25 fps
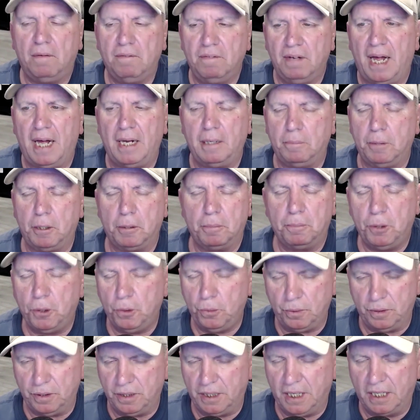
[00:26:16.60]
Vladimir
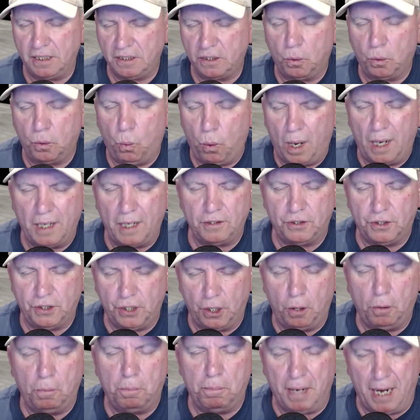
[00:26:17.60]
Putin doesn't want
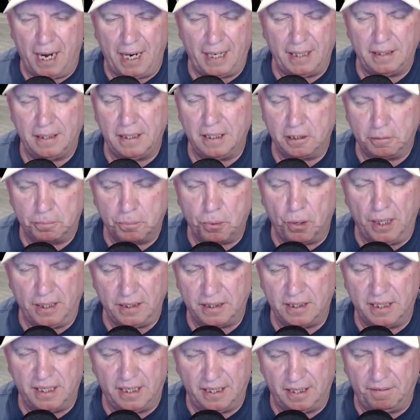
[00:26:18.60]
Joe Biden as
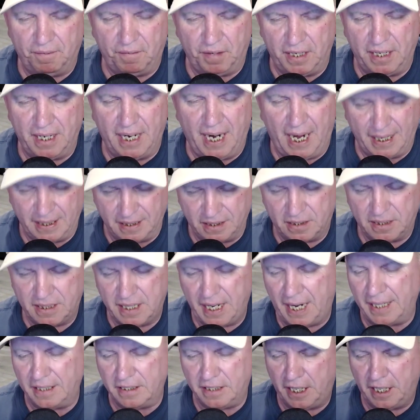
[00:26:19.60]
president of the United
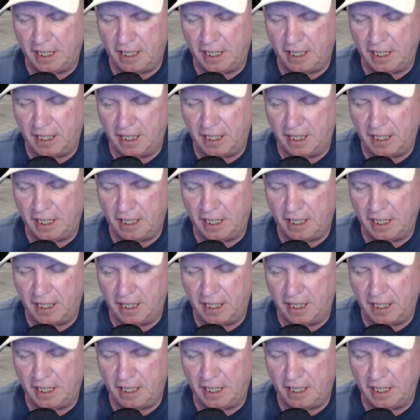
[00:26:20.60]
States.